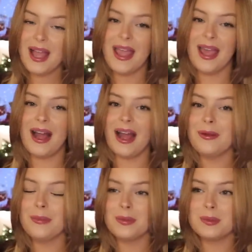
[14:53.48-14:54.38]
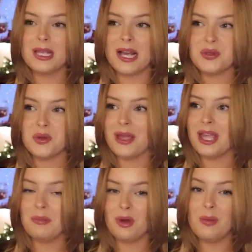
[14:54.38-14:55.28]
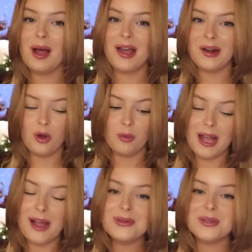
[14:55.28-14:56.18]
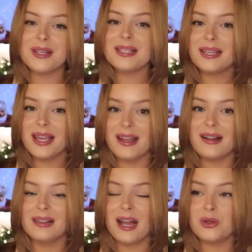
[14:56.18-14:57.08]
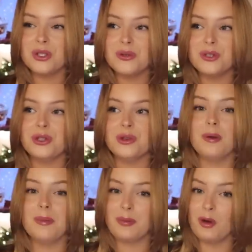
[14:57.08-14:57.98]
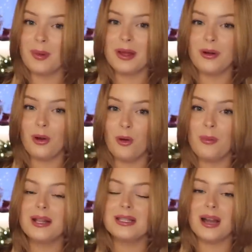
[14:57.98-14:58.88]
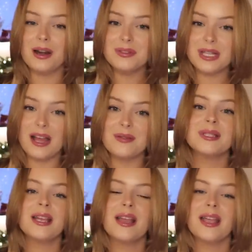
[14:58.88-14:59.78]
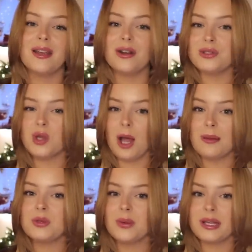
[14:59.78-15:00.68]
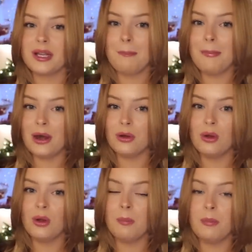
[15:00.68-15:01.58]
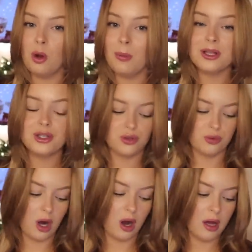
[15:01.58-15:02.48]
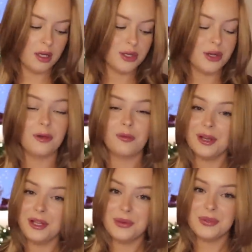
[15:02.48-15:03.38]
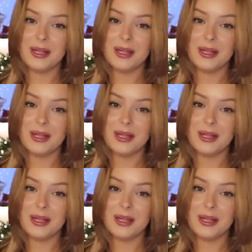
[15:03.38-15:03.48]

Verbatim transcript: and I am obsessed with making boba at home now. So this kit allows you to make boba at home a ton of times. It also comes with like a metal boba straw, so you can reuse